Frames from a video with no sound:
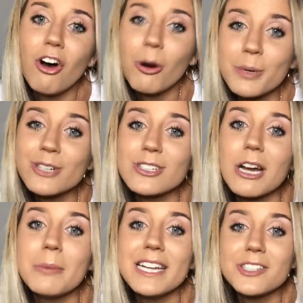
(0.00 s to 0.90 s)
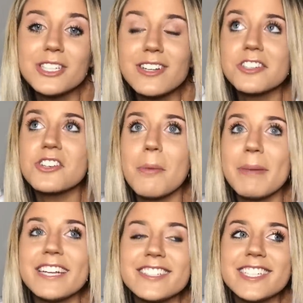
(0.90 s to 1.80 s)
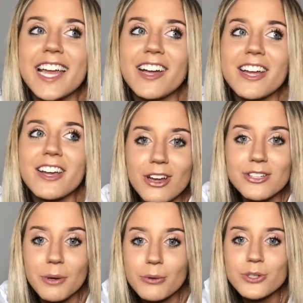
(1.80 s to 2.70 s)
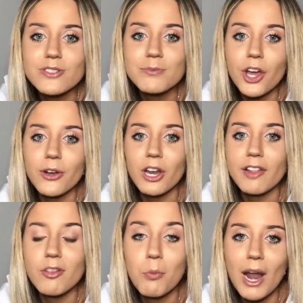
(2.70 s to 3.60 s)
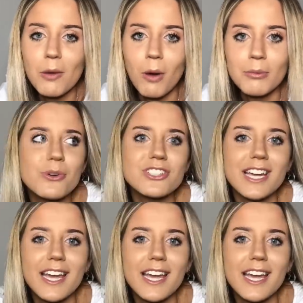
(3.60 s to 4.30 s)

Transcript: oh my god, I'm literally such a dumb bitch. Today I, so I ordered some toner, like the Wella one, did it,